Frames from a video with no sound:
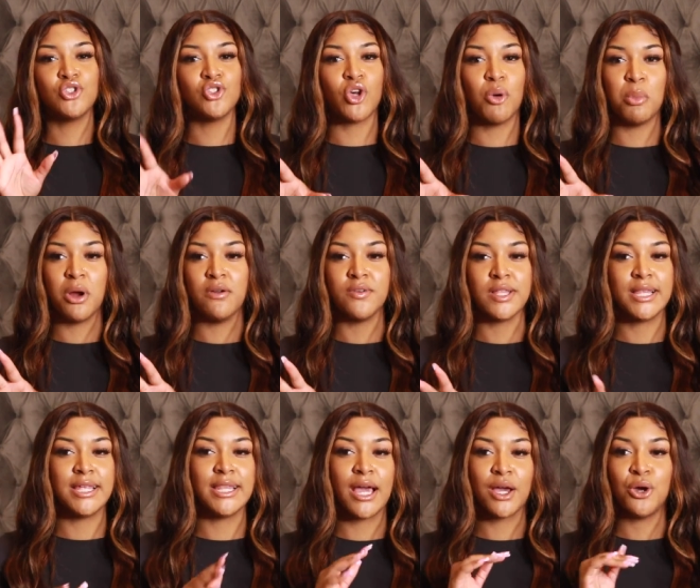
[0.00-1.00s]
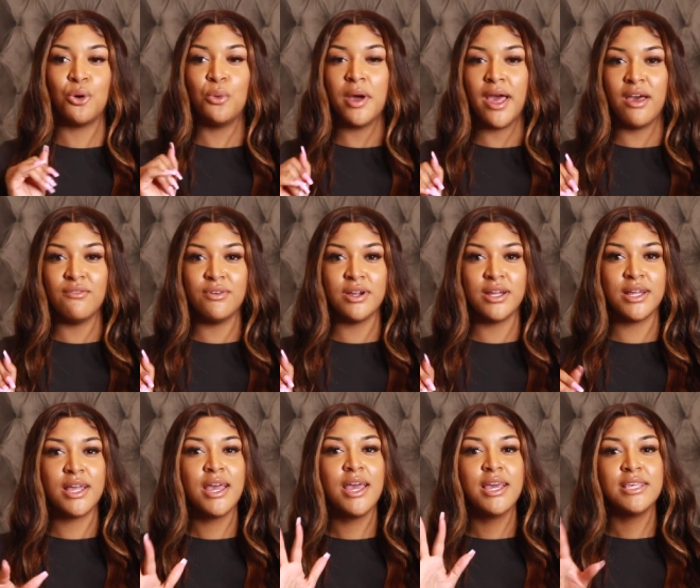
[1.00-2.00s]
so perfectly like
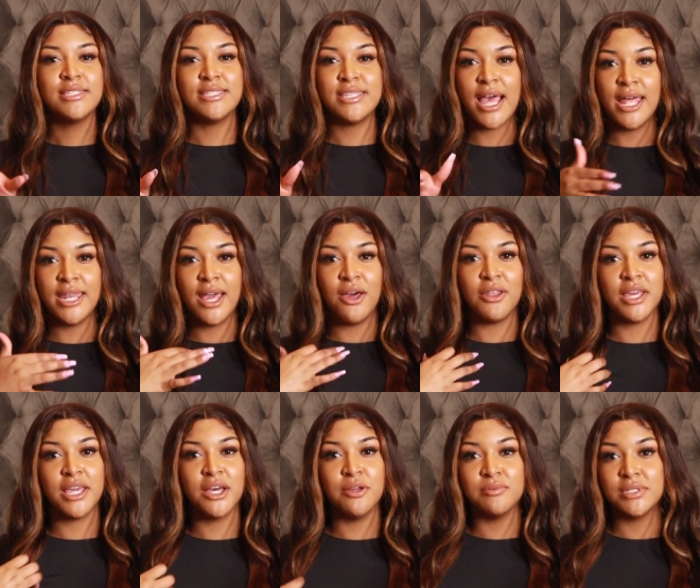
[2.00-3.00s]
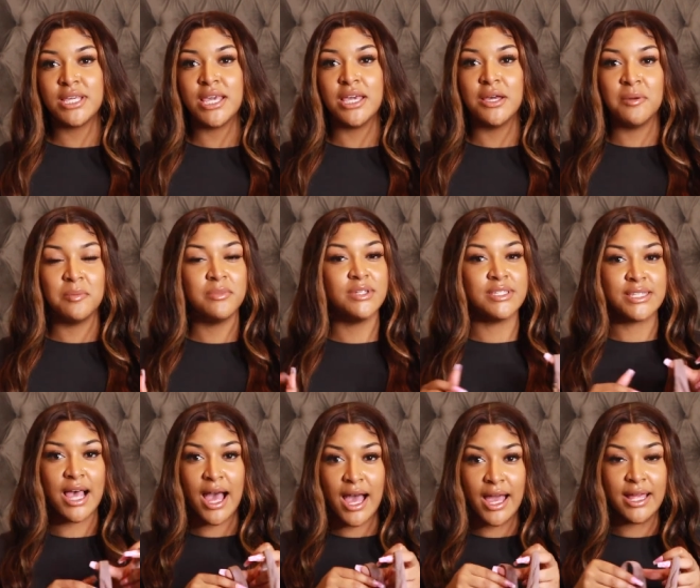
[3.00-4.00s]
whoever sat down and helped kim
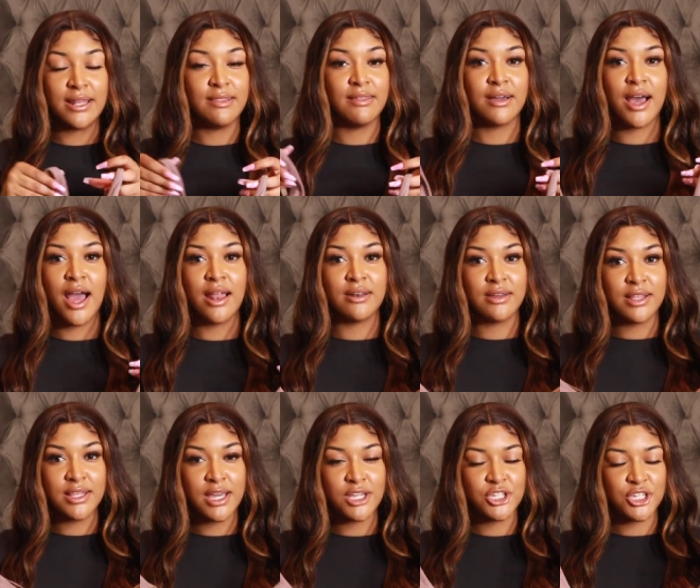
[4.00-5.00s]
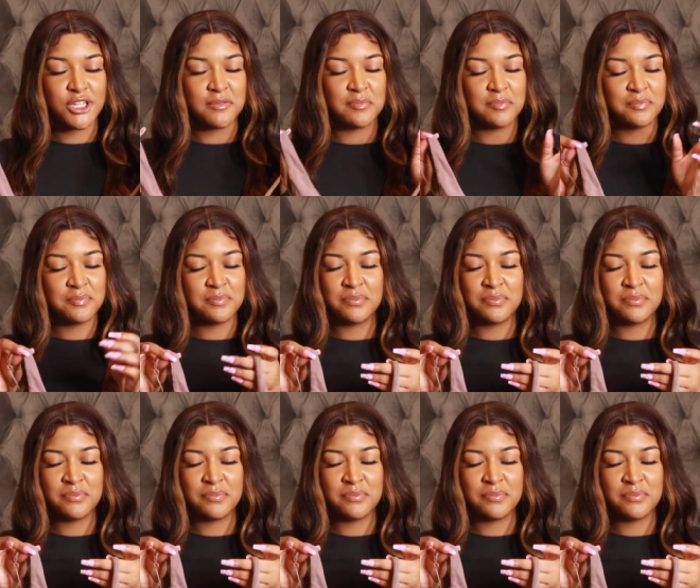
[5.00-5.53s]
design the cotton collection